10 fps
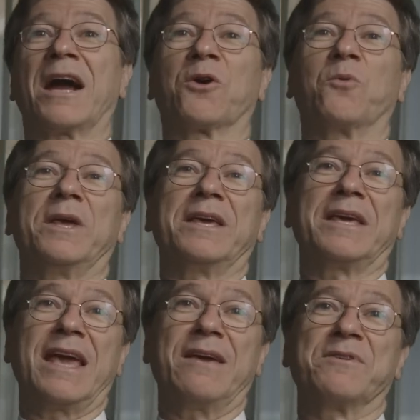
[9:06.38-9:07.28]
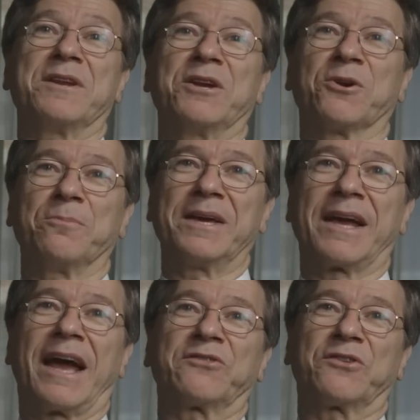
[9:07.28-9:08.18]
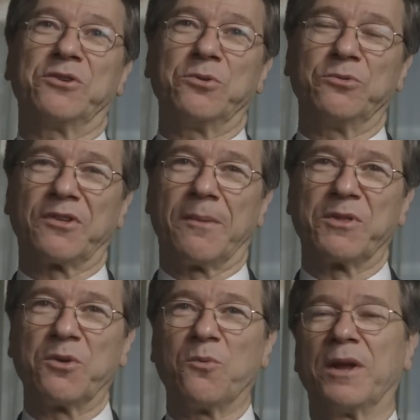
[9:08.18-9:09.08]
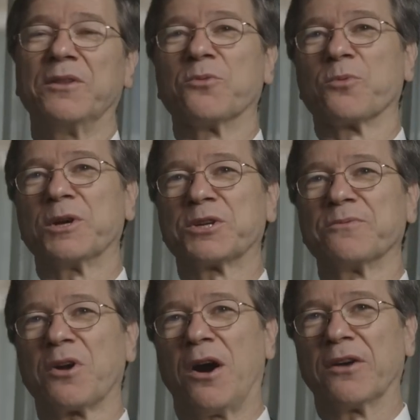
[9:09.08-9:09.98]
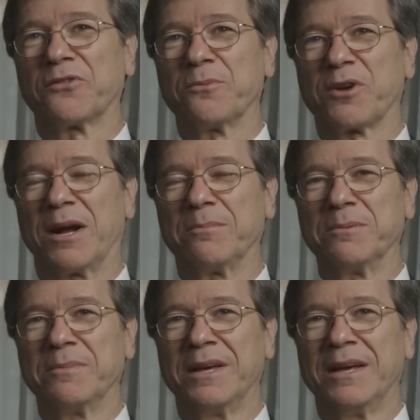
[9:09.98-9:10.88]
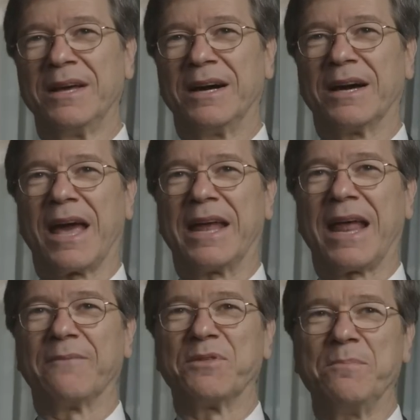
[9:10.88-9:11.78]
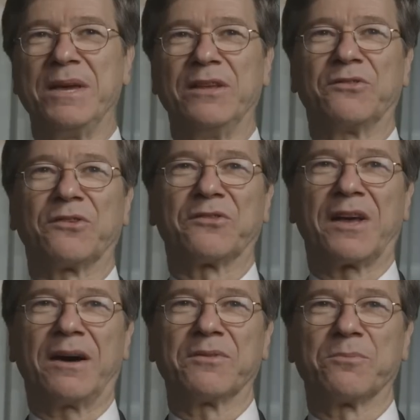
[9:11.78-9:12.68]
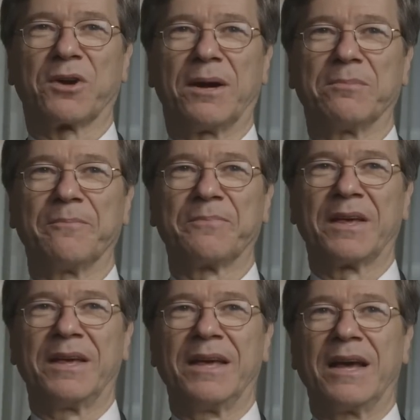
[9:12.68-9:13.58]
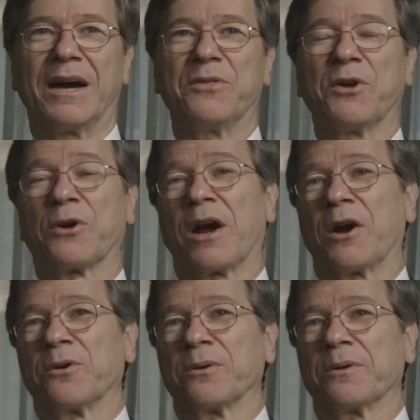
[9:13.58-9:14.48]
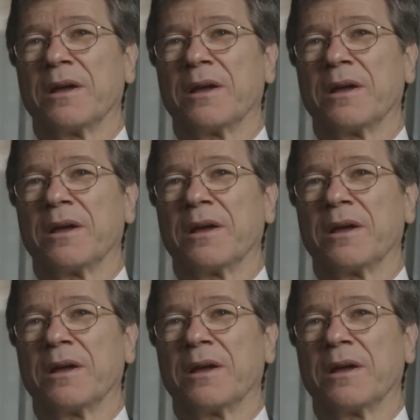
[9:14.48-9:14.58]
are we even here being asked to do something when the rich have caused the problem and have the means to solve the problem? There are